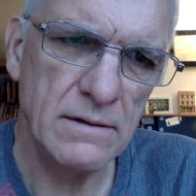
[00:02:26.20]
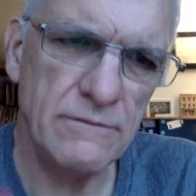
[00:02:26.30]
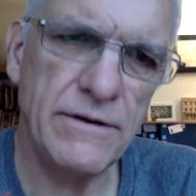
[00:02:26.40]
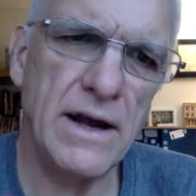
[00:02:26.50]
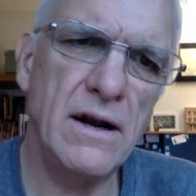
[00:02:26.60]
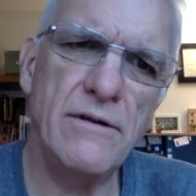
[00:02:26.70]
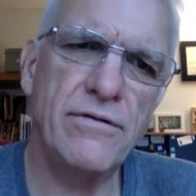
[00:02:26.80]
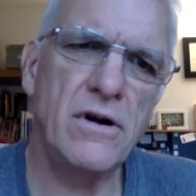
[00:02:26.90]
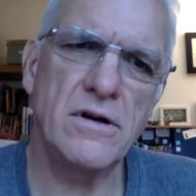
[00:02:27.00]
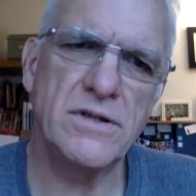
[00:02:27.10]
And finally,
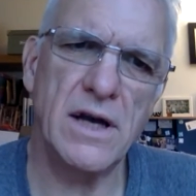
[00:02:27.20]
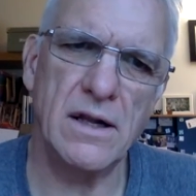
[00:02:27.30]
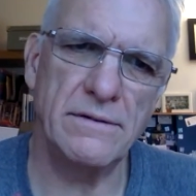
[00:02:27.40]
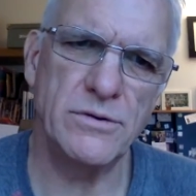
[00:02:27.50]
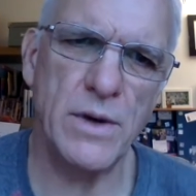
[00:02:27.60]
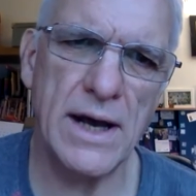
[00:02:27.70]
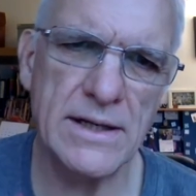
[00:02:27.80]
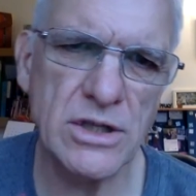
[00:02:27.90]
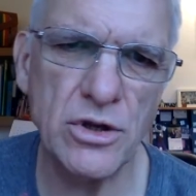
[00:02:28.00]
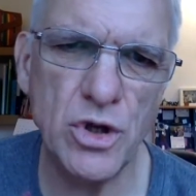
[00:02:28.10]
for ourselves, we
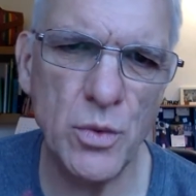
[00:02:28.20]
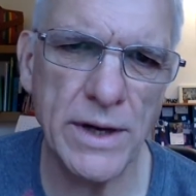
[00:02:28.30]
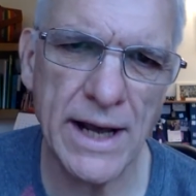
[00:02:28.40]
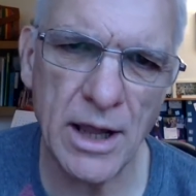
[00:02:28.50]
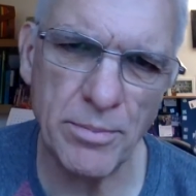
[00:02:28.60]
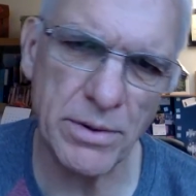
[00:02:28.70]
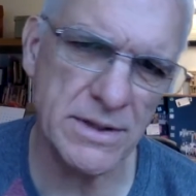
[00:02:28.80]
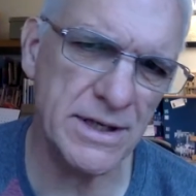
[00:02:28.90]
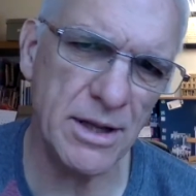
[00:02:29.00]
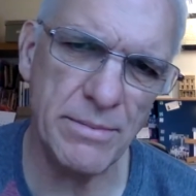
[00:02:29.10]
ask that you would help
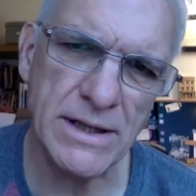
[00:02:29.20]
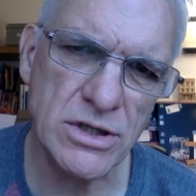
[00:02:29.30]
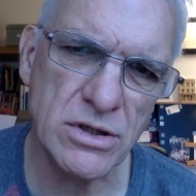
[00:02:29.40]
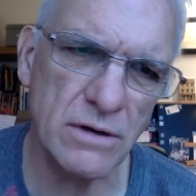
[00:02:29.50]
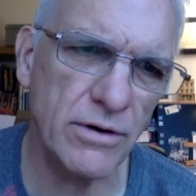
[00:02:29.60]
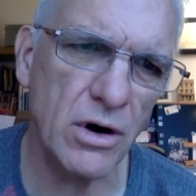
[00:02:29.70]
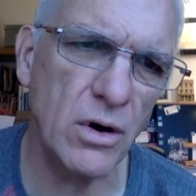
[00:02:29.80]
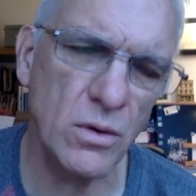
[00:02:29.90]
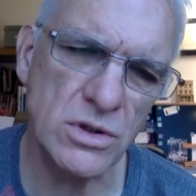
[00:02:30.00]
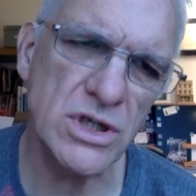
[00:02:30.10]
us in the midst of our
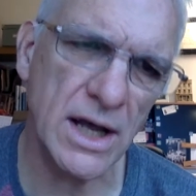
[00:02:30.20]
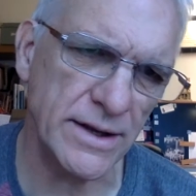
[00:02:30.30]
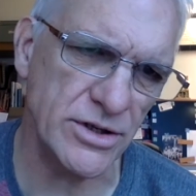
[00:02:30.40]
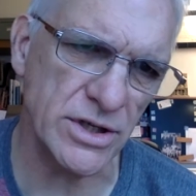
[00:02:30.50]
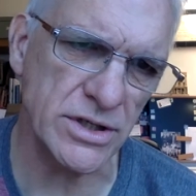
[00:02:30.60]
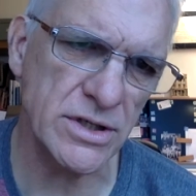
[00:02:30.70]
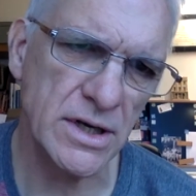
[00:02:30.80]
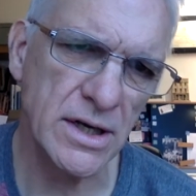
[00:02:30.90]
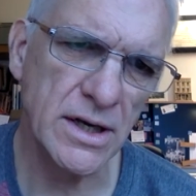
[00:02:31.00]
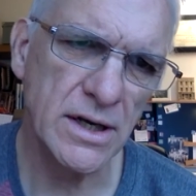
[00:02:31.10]
own challenges
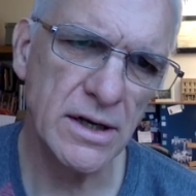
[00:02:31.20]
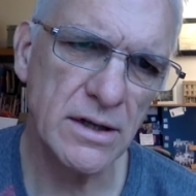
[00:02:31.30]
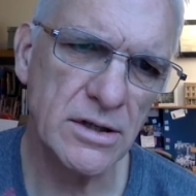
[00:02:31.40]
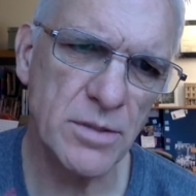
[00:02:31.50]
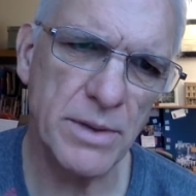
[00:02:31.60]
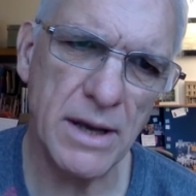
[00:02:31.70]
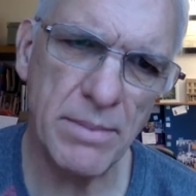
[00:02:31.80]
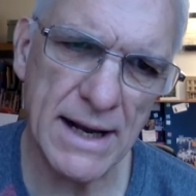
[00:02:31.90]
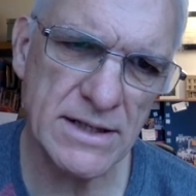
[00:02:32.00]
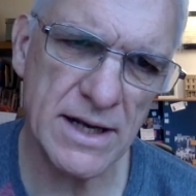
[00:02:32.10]
to be a
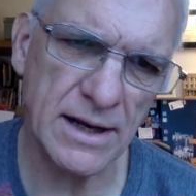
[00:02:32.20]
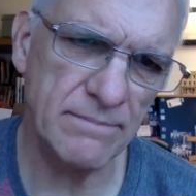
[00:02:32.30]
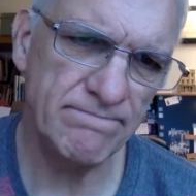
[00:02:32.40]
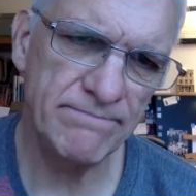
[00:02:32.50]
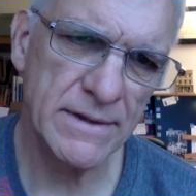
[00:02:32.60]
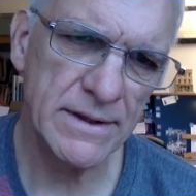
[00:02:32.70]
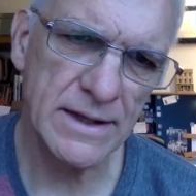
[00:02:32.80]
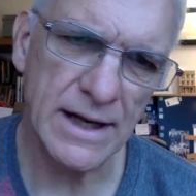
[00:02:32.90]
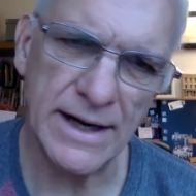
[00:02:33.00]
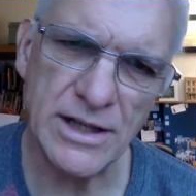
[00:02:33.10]
blessing,
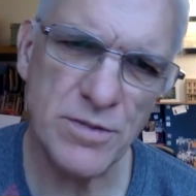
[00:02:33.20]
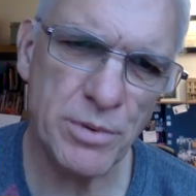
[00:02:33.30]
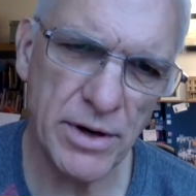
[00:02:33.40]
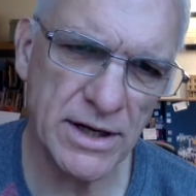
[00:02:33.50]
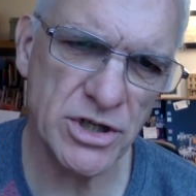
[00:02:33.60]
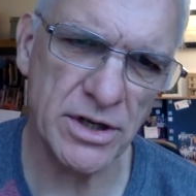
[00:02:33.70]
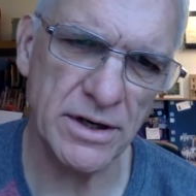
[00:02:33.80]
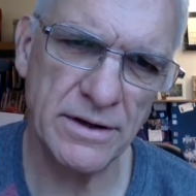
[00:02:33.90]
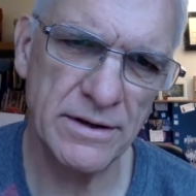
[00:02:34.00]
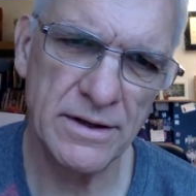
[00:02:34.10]
an inspiration,
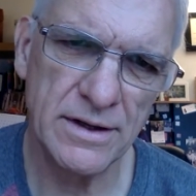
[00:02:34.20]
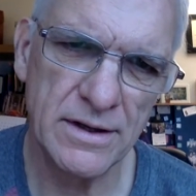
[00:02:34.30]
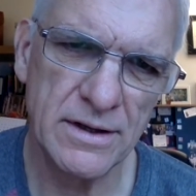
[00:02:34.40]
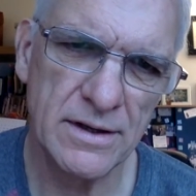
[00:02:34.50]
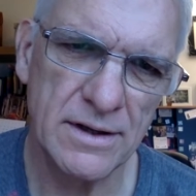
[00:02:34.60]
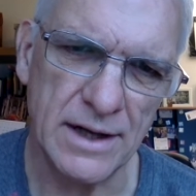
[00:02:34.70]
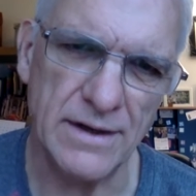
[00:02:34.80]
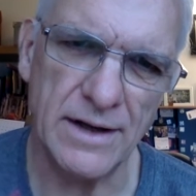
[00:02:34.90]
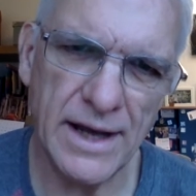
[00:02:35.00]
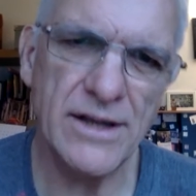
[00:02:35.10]

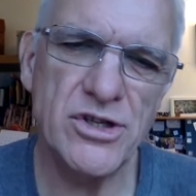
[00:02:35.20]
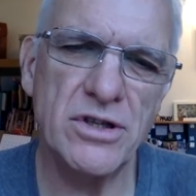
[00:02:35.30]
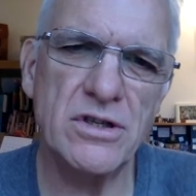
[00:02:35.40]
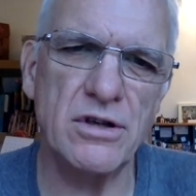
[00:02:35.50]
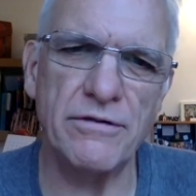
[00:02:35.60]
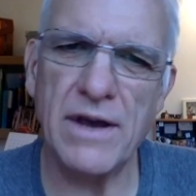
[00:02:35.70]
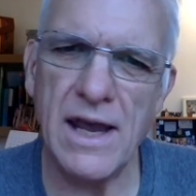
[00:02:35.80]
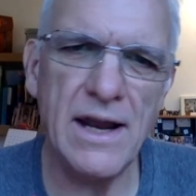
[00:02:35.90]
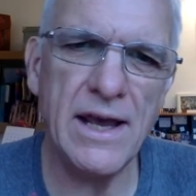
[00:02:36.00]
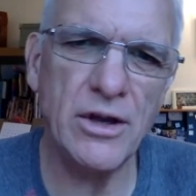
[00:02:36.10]
and agents of
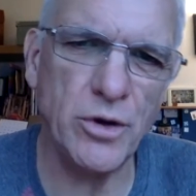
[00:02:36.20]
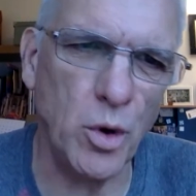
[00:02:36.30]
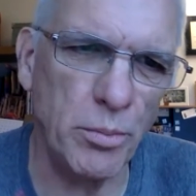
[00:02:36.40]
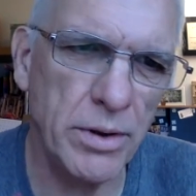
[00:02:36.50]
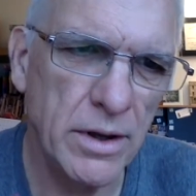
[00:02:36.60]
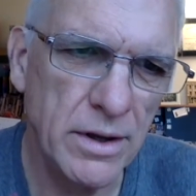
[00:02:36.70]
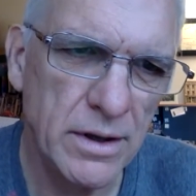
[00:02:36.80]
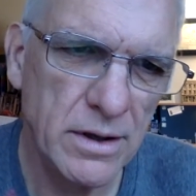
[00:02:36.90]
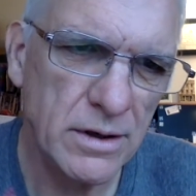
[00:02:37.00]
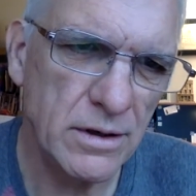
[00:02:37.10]
healing and hope
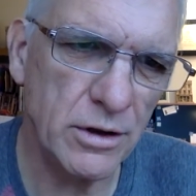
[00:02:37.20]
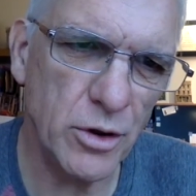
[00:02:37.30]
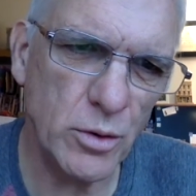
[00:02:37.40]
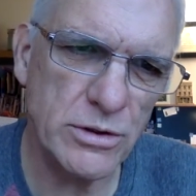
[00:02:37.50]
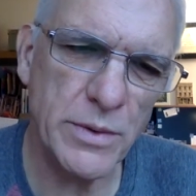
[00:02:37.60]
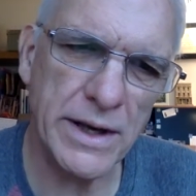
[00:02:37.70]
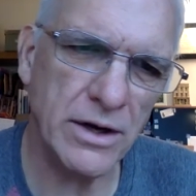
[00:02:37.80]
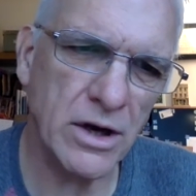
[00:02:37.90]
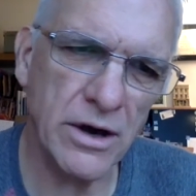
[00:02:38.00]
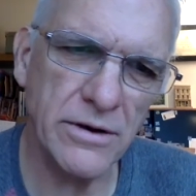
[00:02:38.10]
to those we
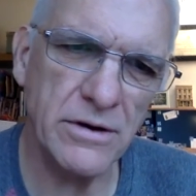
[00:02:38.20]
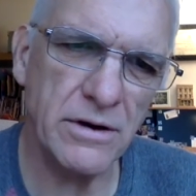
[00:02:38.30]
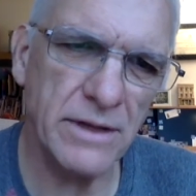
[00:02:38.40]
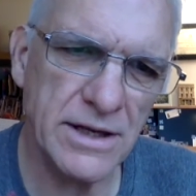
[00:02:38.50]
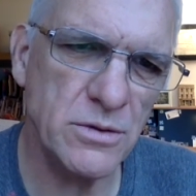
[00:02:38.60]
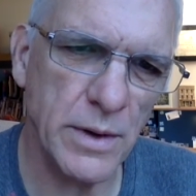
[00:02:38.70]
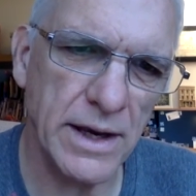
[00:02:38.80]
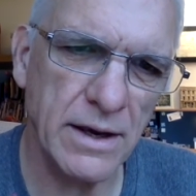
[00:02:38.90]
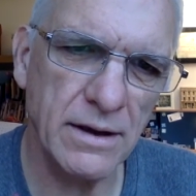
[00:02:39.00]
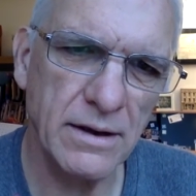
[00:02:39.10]
encounter this
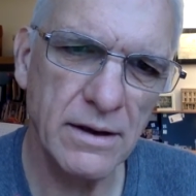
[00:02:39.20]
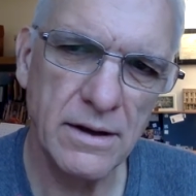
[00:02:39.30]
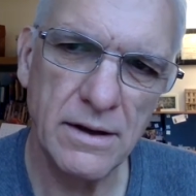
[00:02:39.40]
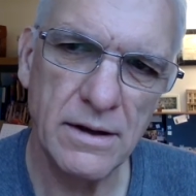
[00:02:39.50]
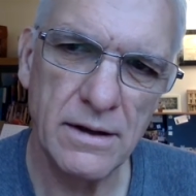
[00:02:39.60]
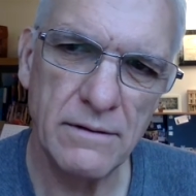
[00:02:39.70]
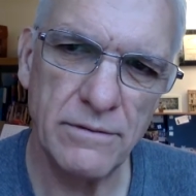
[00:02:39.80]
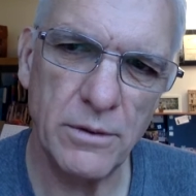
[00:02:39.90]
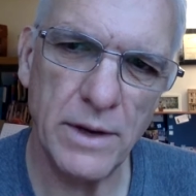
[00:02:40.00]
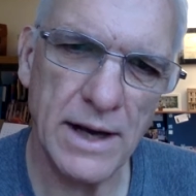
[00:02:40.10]
week.
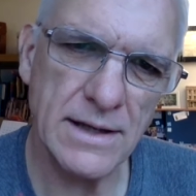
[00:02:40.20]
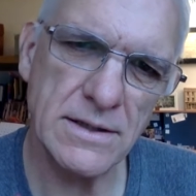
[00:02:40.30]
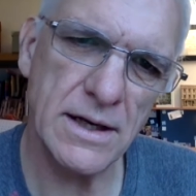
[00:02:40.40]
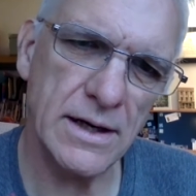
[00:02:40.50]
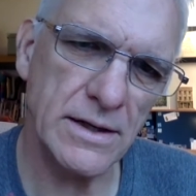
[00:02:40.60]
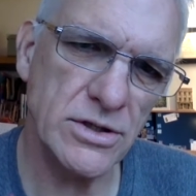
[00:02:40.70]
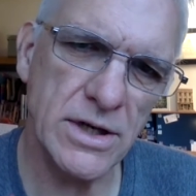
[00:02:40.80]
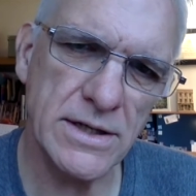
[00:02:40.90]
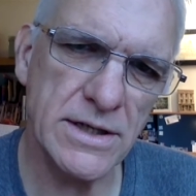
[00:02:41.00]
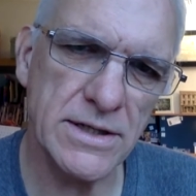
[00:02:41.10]
For we ask it in
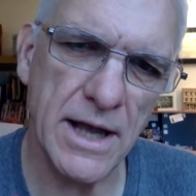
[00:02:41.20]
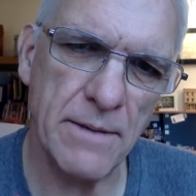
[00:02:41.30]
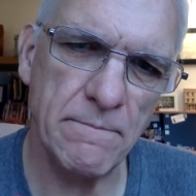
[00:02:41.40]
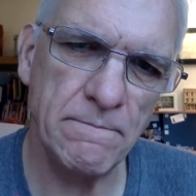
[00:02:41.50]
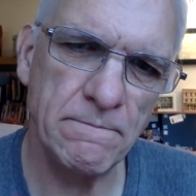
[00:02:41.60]
Jesus' name.